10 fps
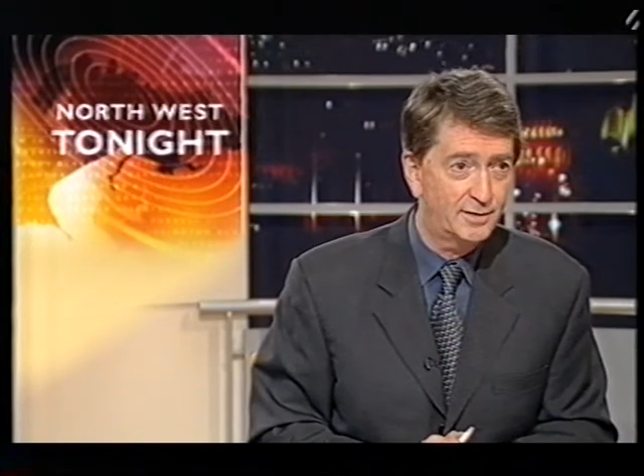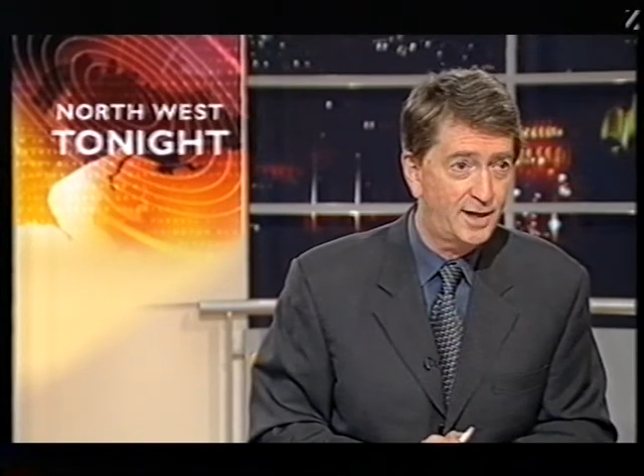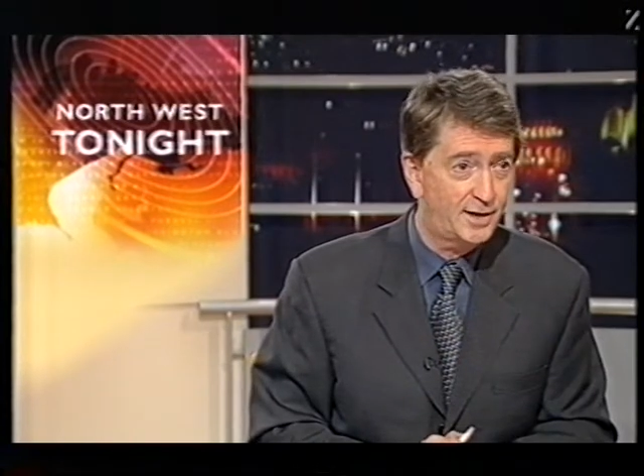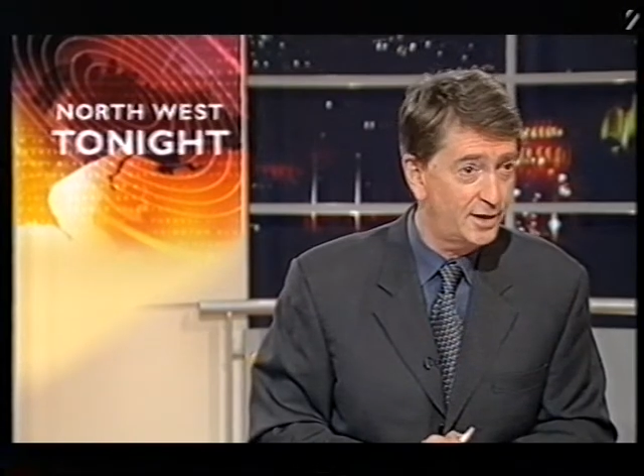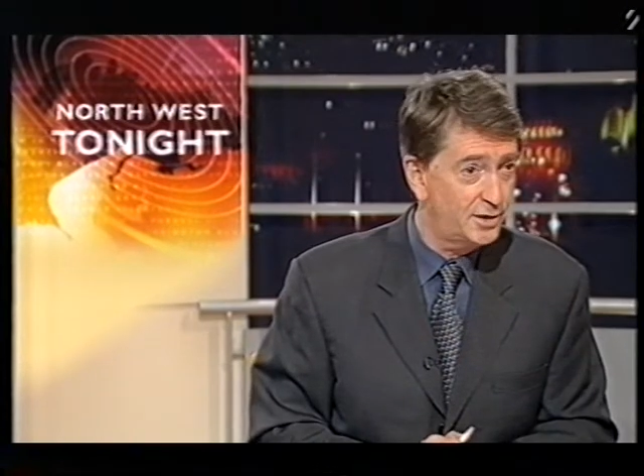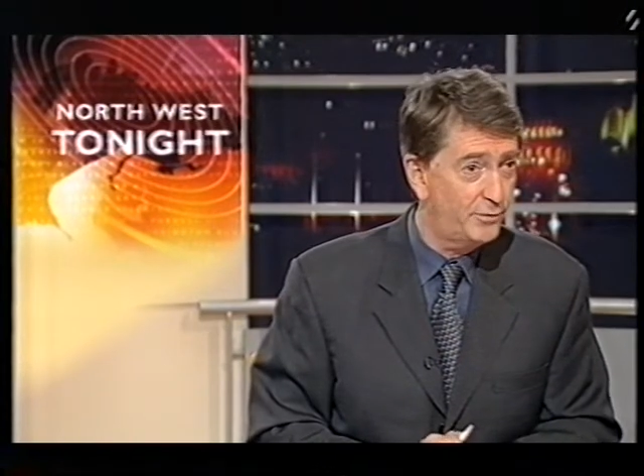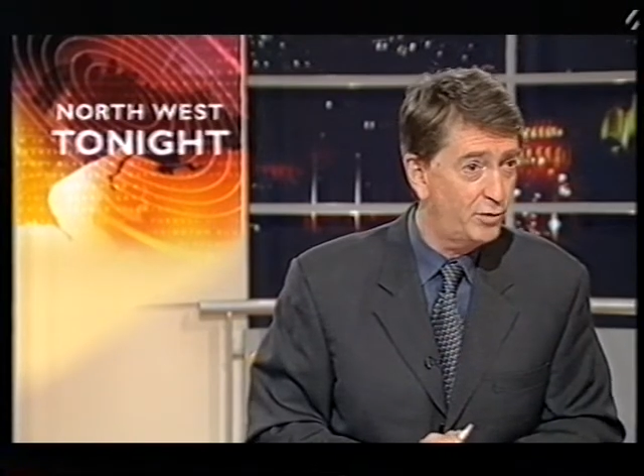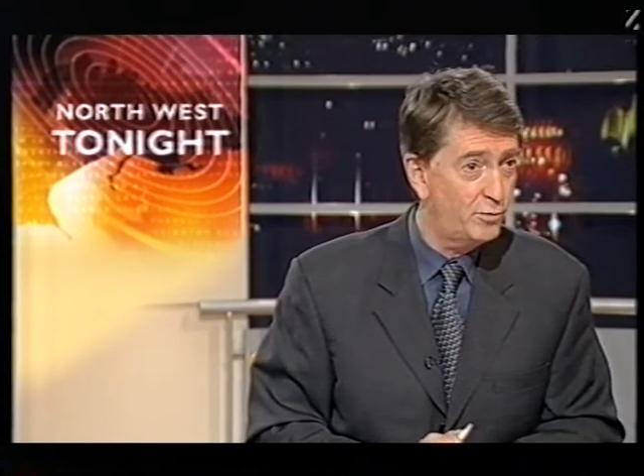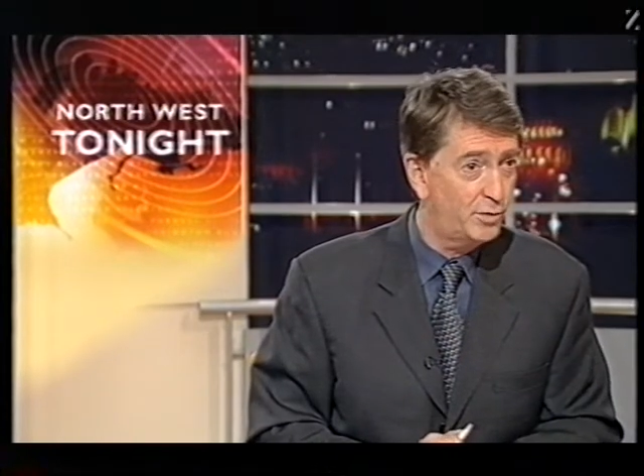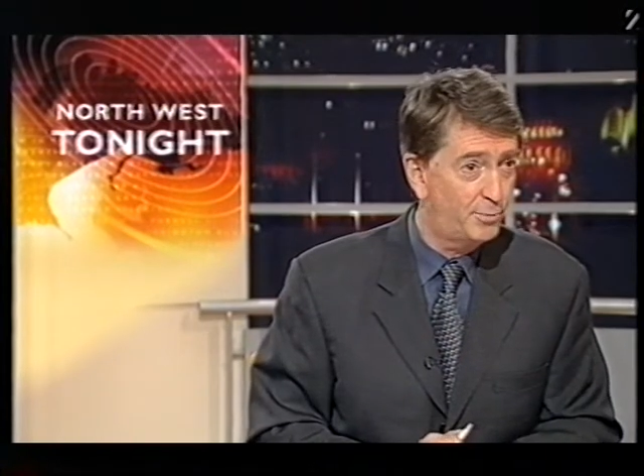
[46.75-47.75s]
that
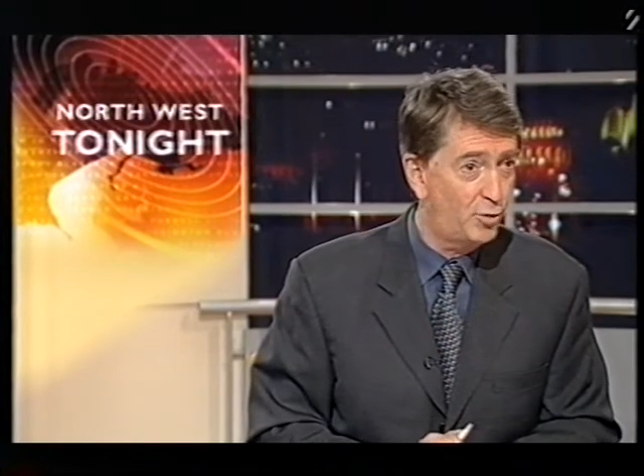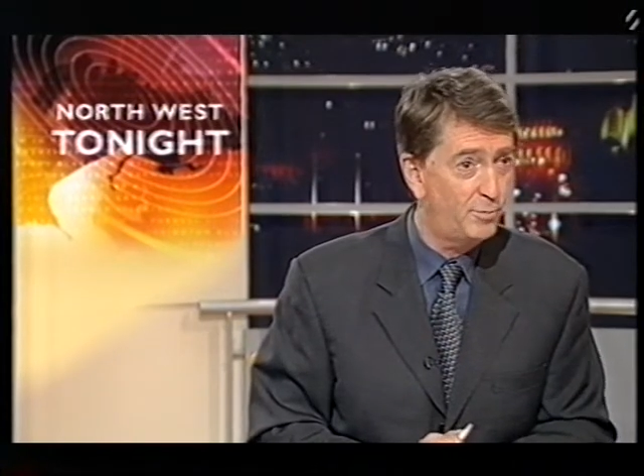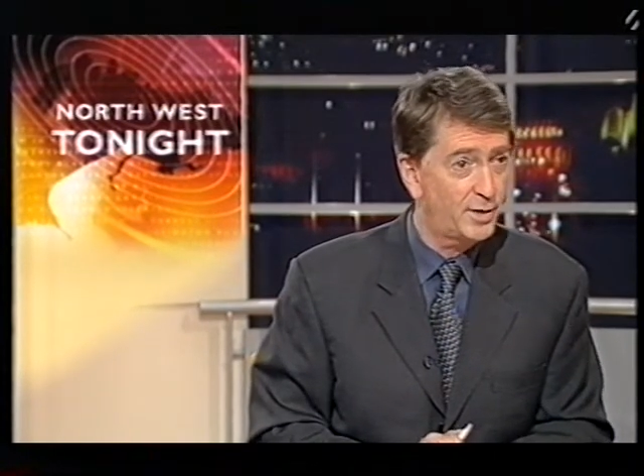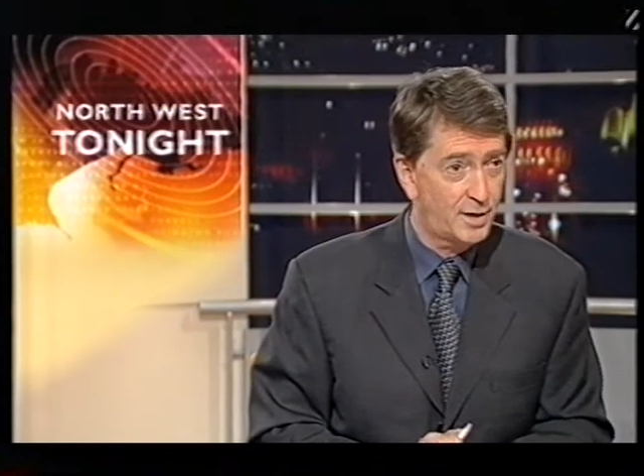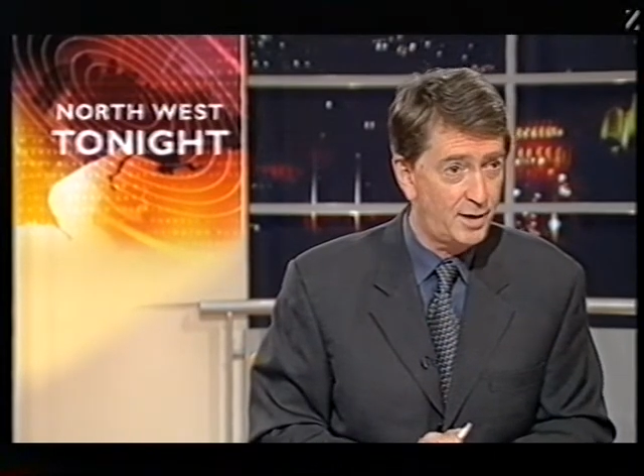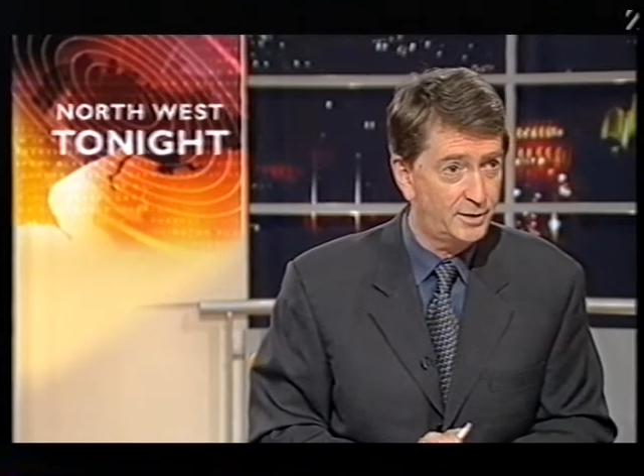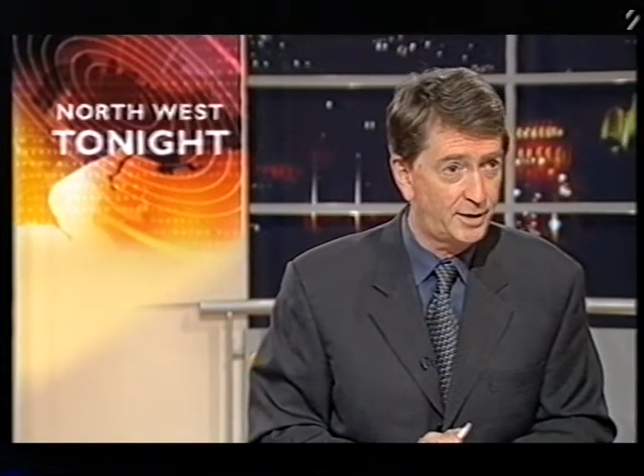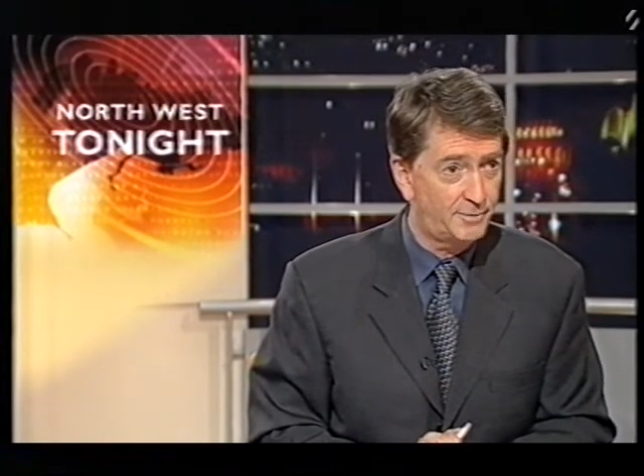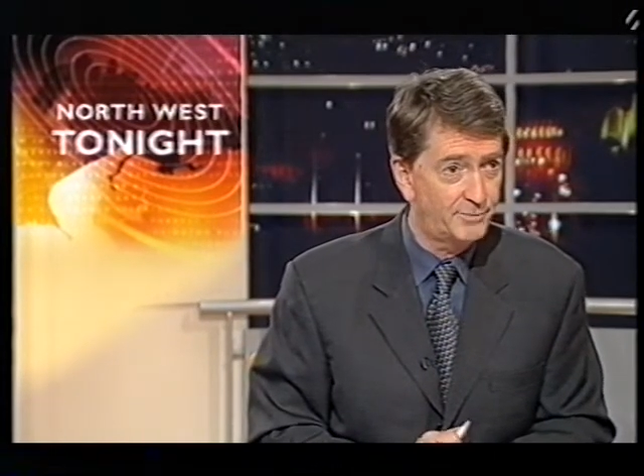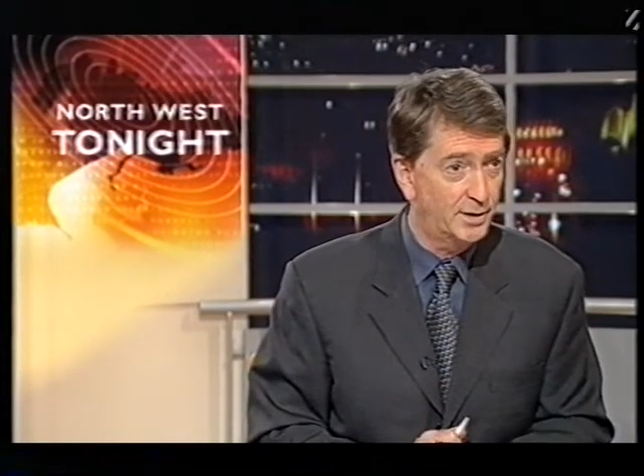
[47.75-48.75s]
interview with Paul
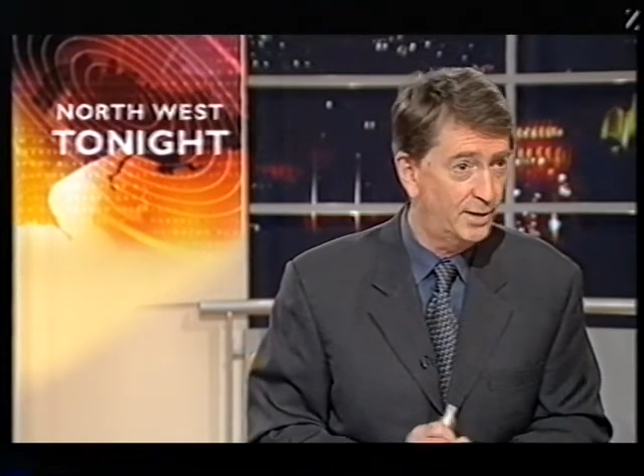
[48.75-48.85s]
McCartney.